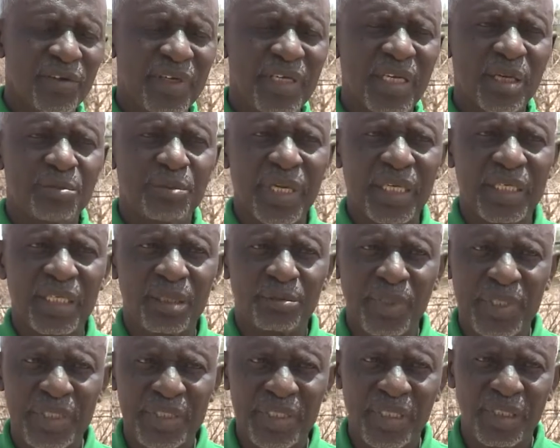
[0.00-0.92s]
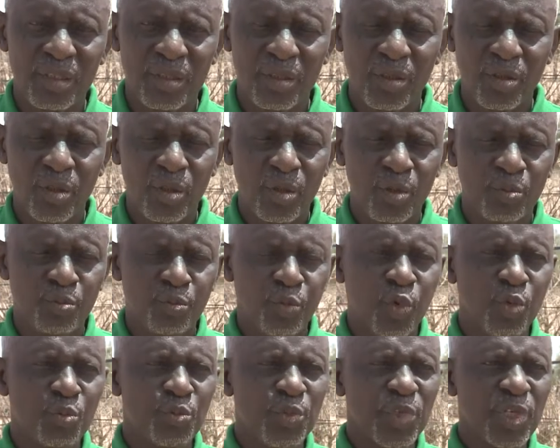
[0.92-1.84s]
As you can see,
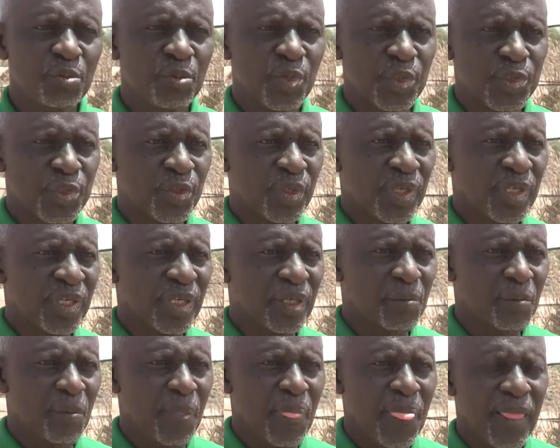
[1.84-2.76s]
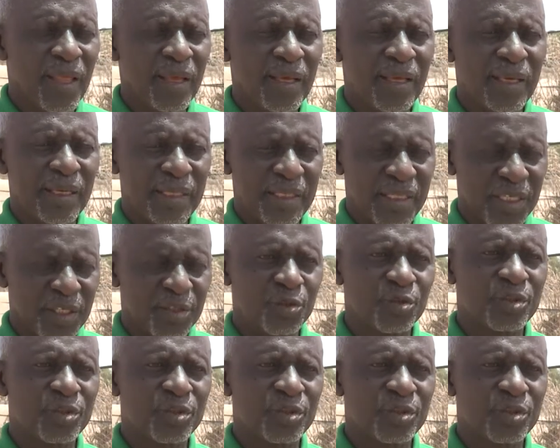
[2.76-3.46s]
you can assess what happened here